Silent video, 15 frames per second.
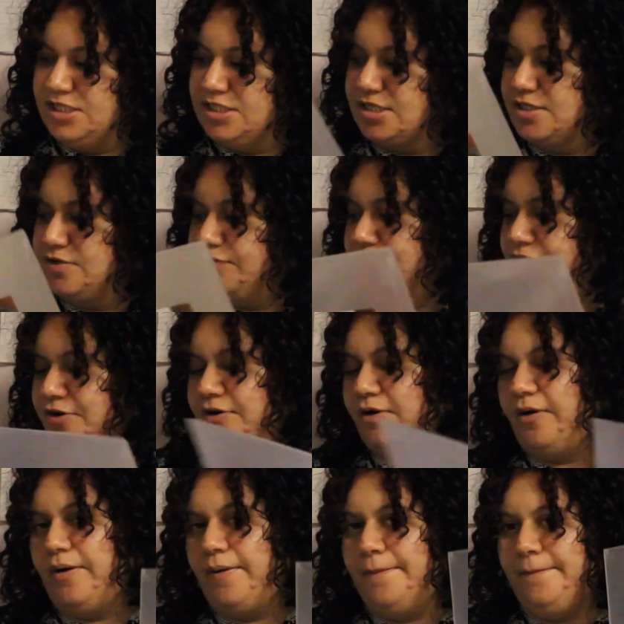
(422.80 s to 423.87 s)
is
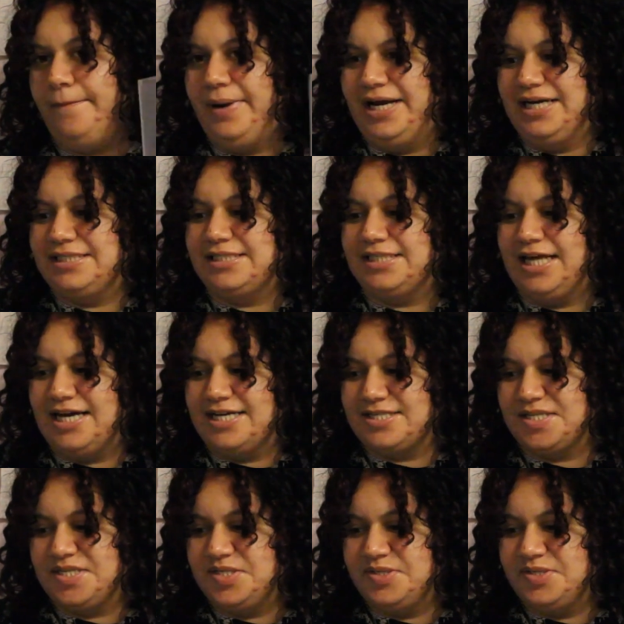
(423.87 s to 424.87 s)
for my next class on